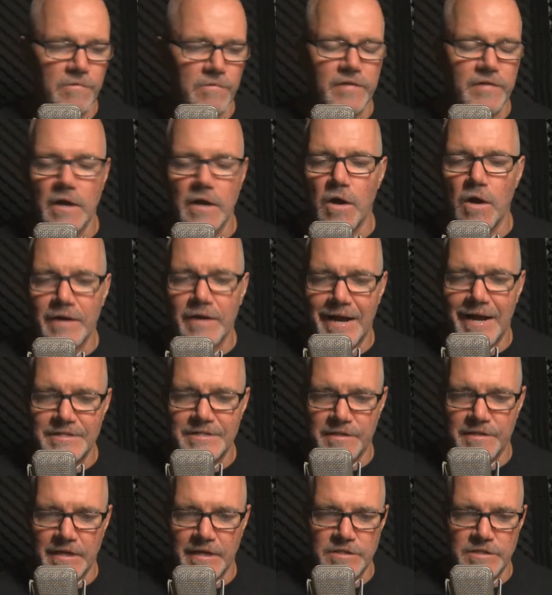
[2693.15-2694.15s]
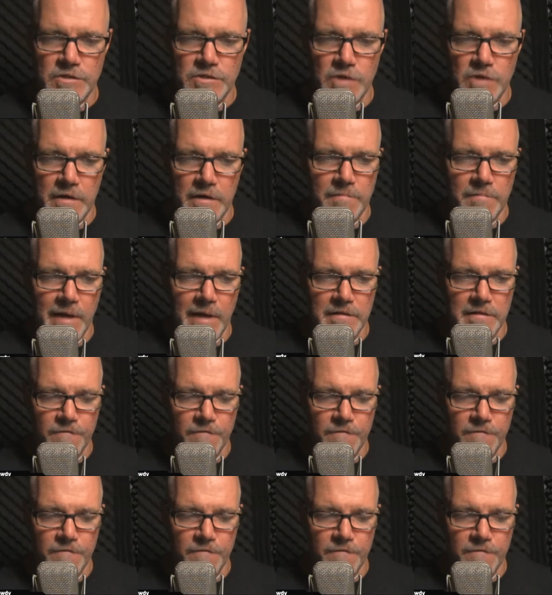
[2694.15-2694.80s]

We've got all kinds of things to talk about.